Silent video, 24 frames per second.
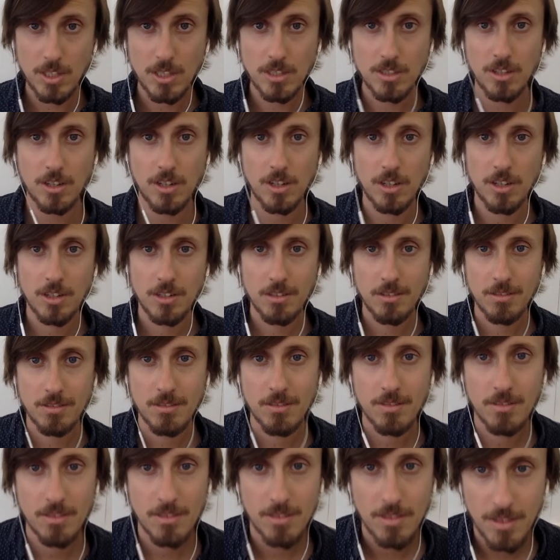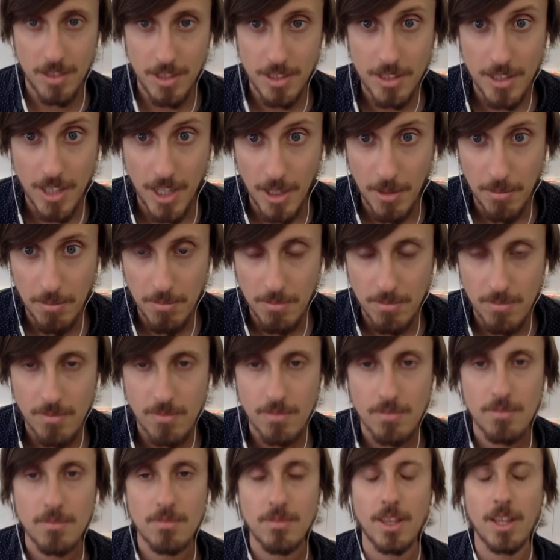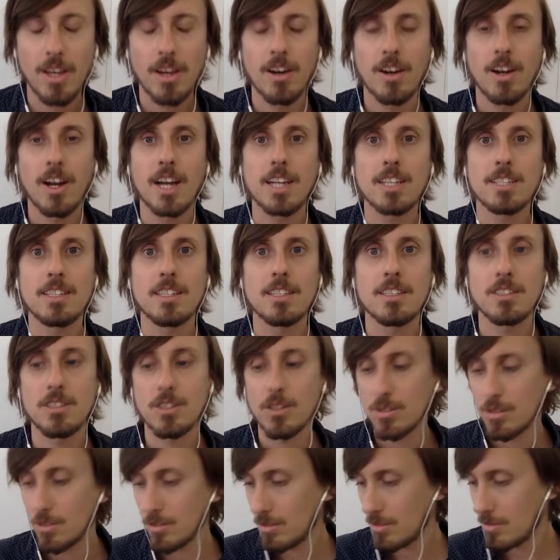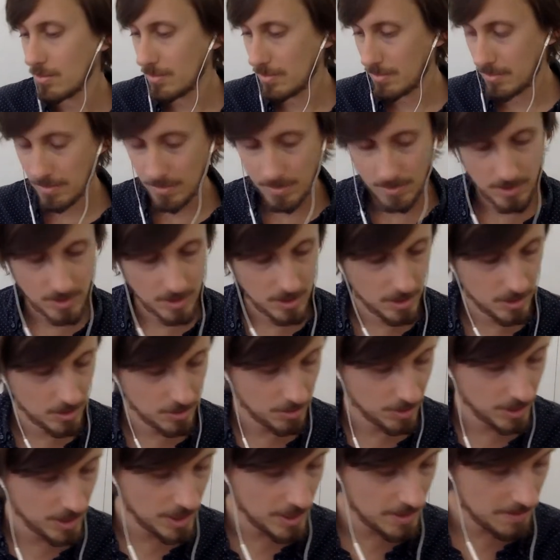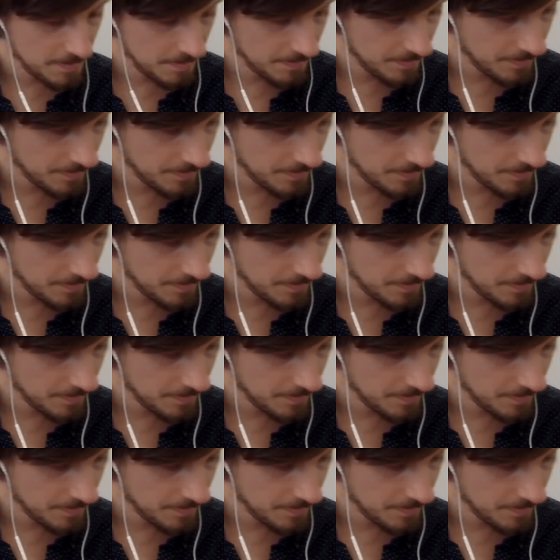are the same. They are identical. Okay?